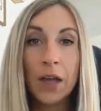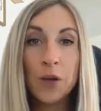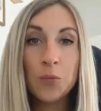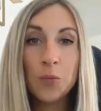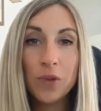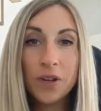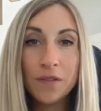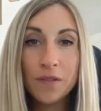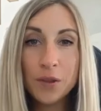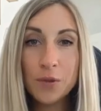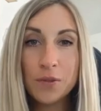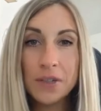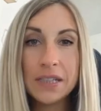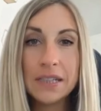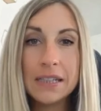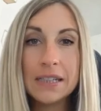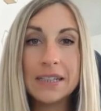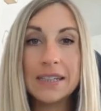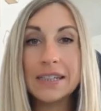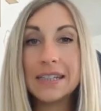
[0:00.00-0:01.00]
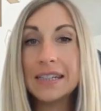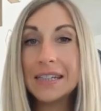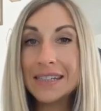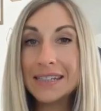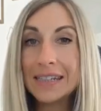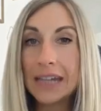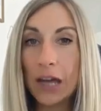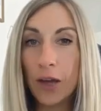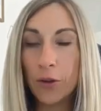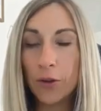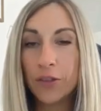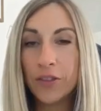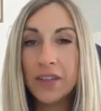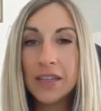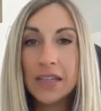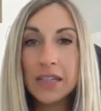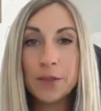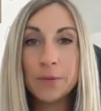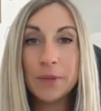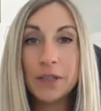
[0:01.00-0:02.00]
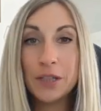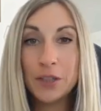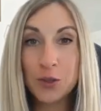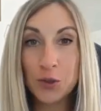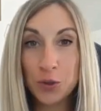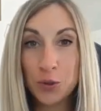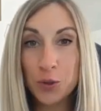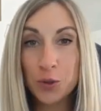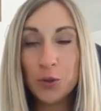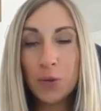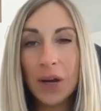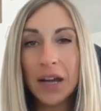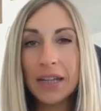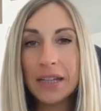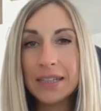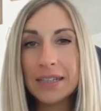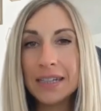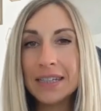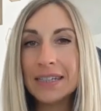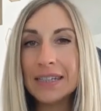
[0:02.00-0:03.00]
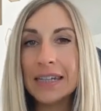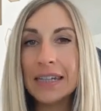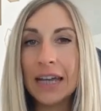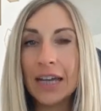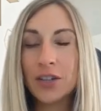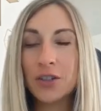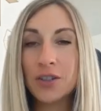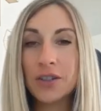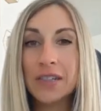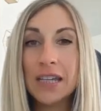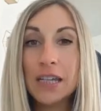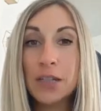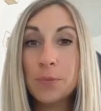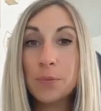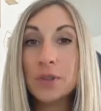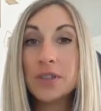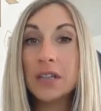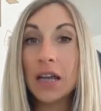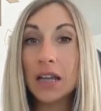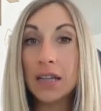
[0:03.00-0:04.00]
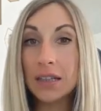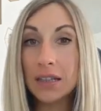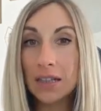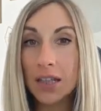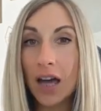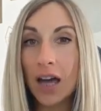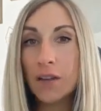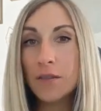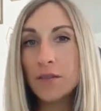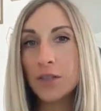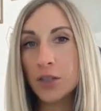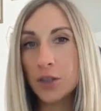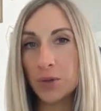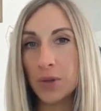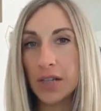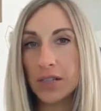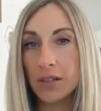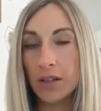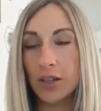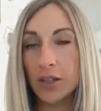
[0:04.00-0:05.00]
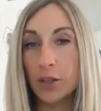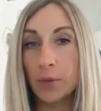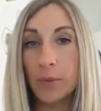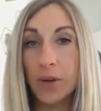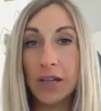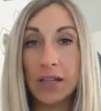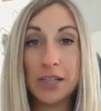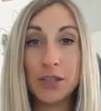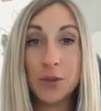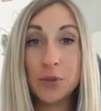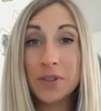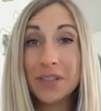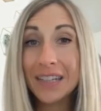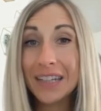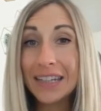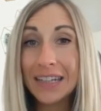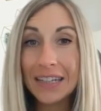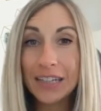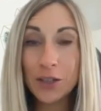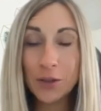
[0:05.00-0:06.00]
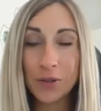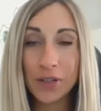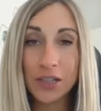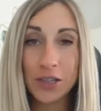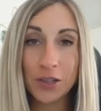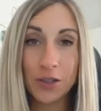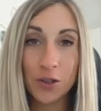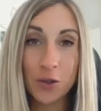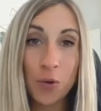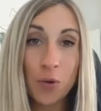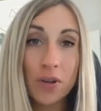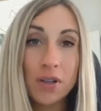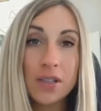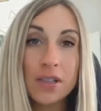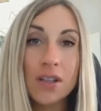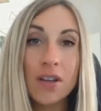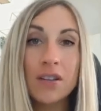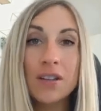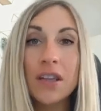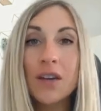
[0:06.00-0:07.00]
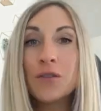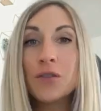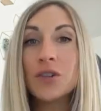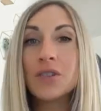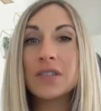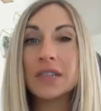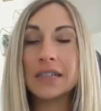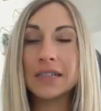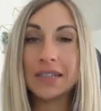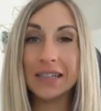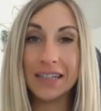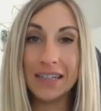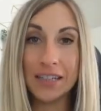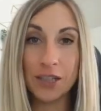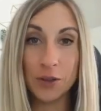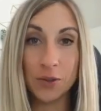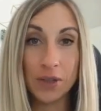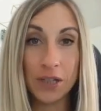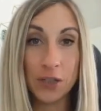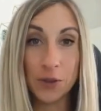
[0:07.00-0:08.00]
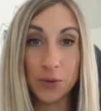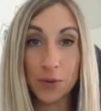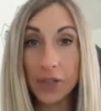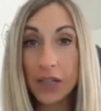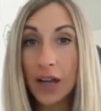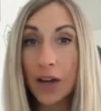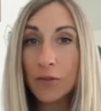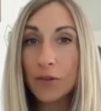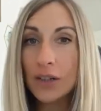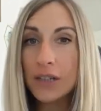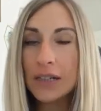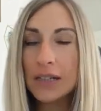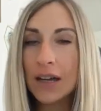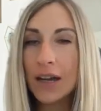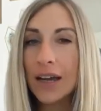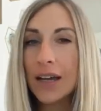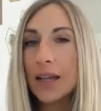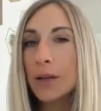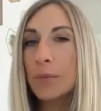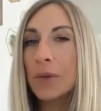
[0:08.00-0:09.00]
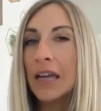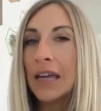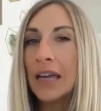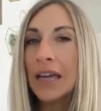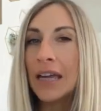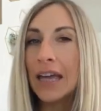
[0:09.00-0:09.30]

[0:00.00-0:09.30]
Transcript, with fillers: And one of the reasons this isn't healthy is because true high intensity exercise puts a lot of stress on your body. So it's going to increase your cortisol levels, it's going to increase recovery time.